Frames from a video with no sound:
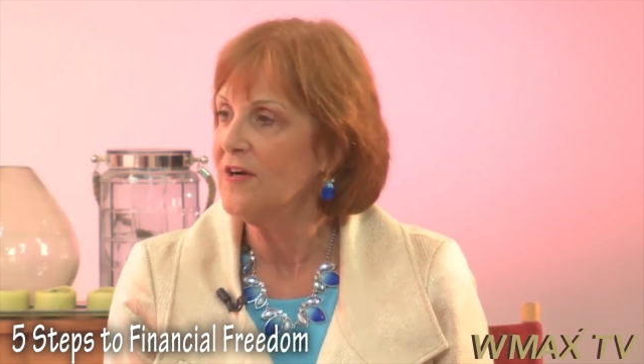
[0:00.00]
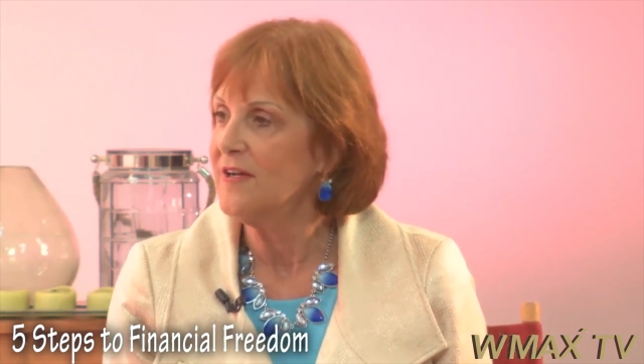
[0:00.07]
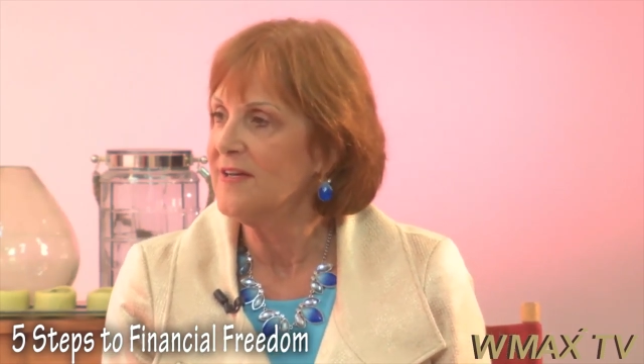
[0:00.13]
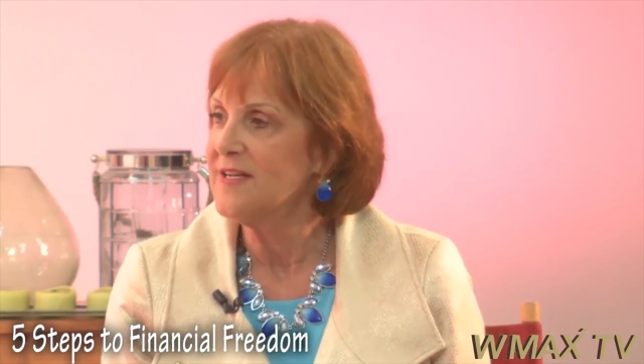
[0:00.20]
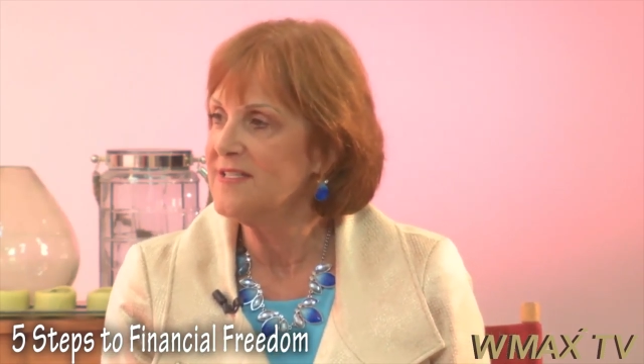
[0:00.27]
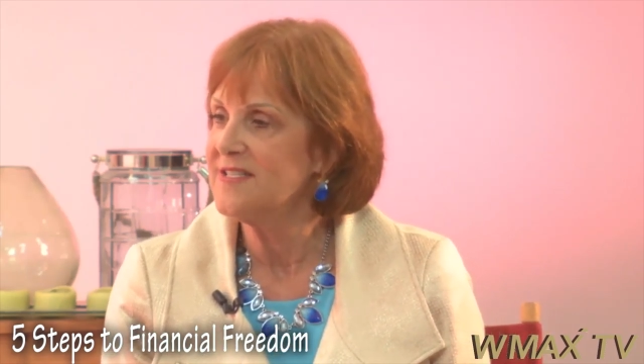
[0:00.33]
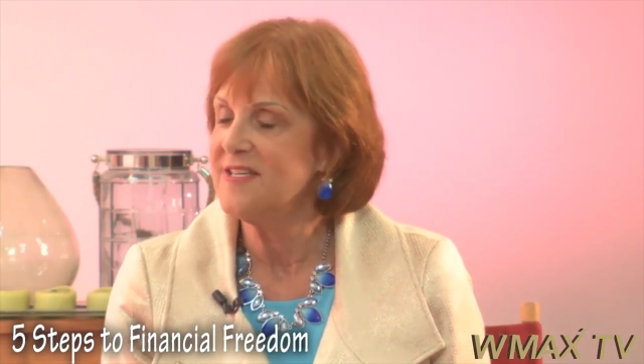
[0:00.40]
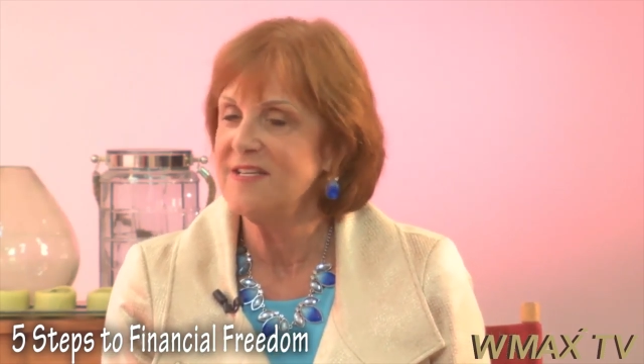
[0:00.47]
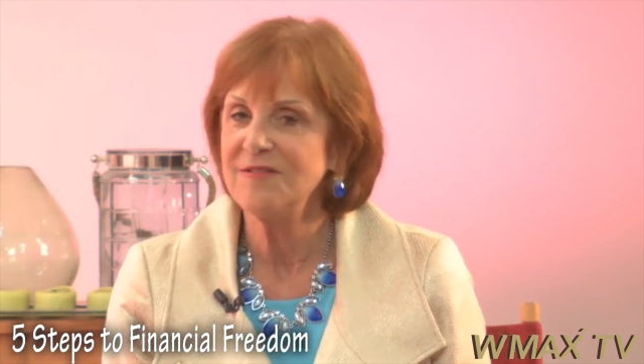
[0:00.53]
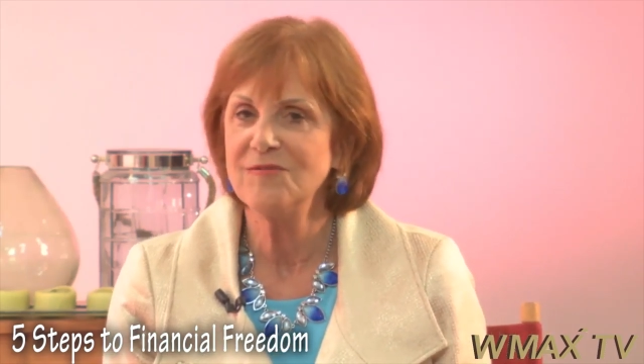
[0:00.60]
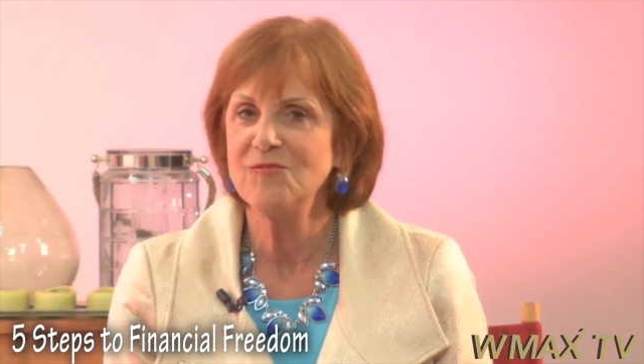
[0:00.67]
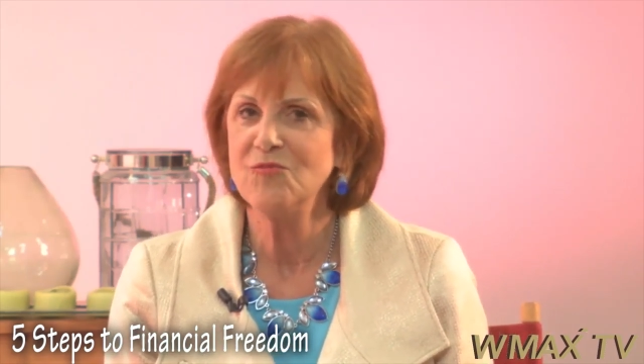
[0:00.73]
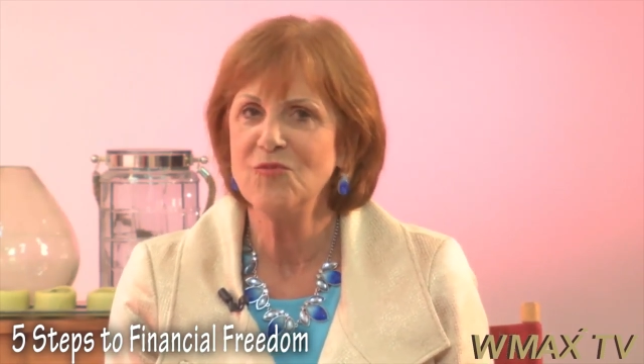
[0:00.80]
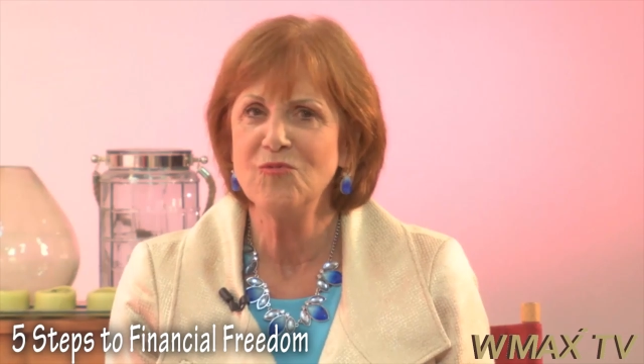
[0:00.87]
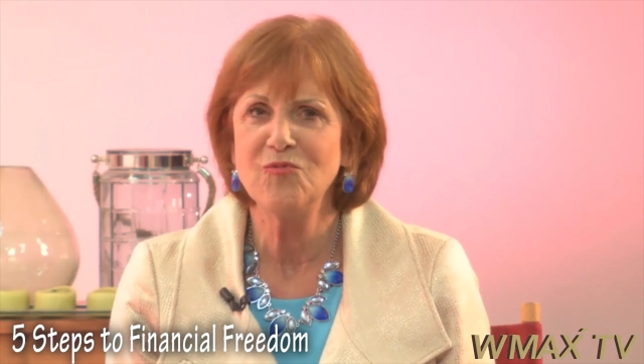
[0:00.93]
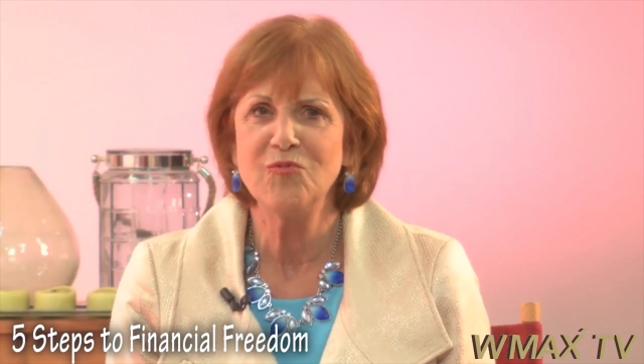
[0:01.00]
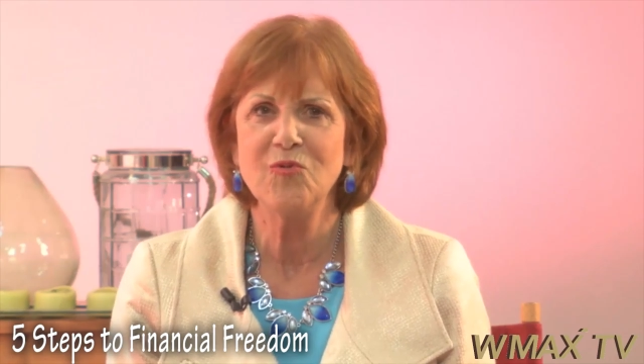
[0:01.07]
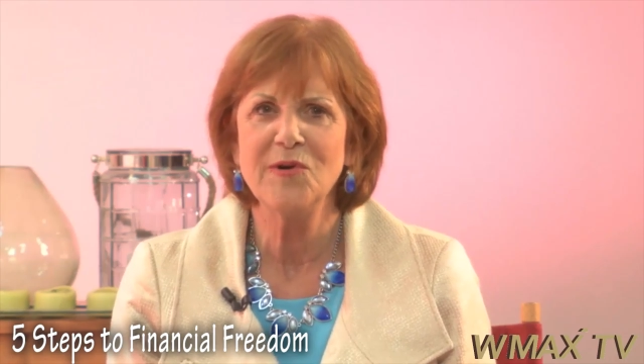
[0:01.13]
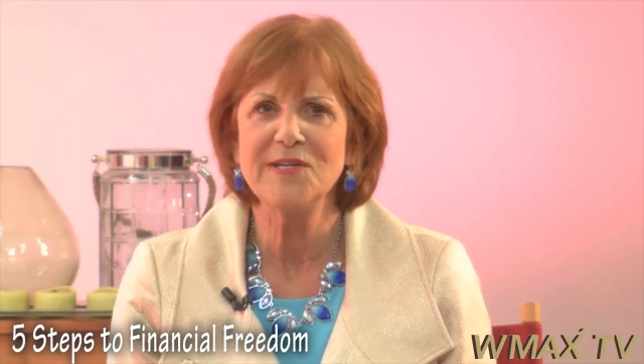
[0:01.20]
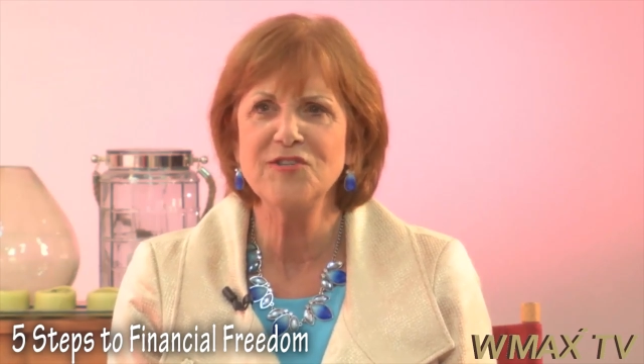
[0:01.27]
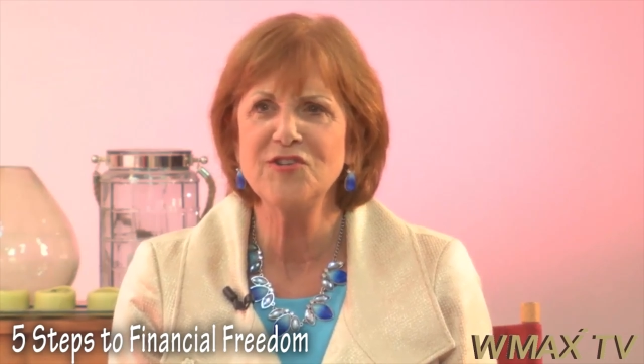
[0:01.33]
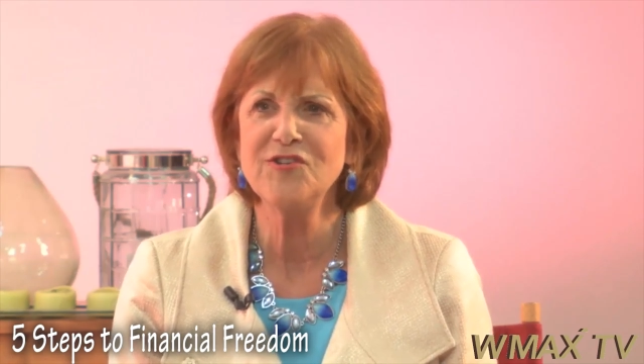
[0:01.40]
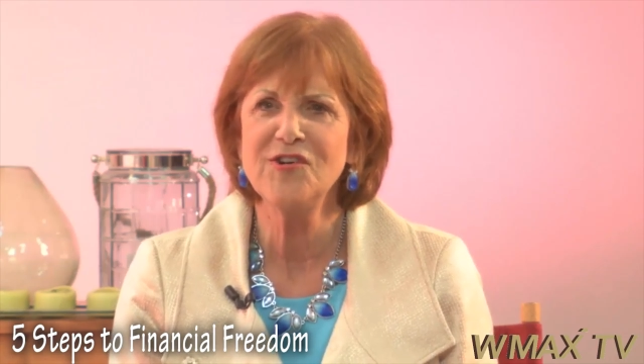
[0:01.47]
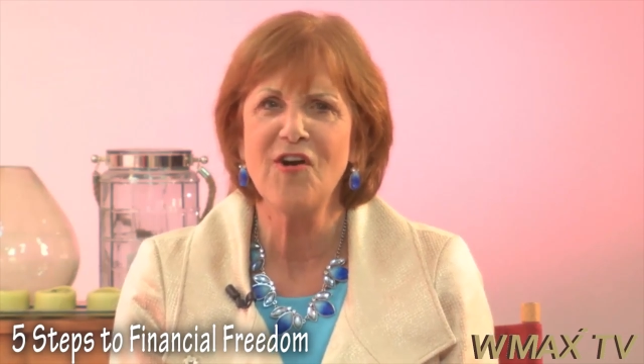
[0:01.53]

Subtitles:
And I said, well, where's your